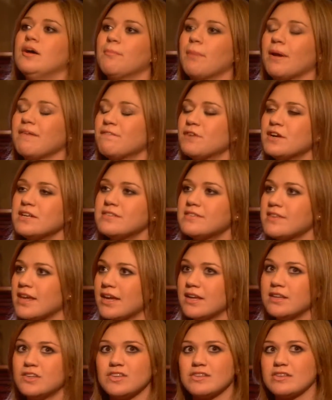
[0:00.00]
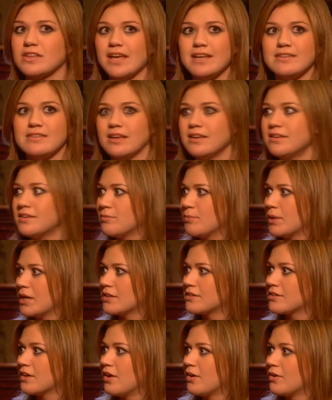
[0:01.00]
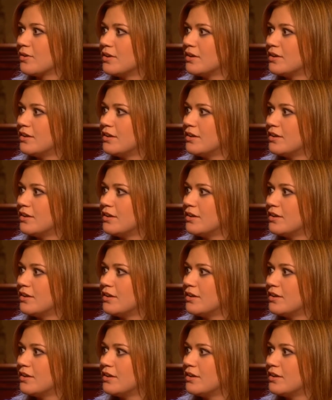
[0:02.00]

my friends say he just lays into me, so.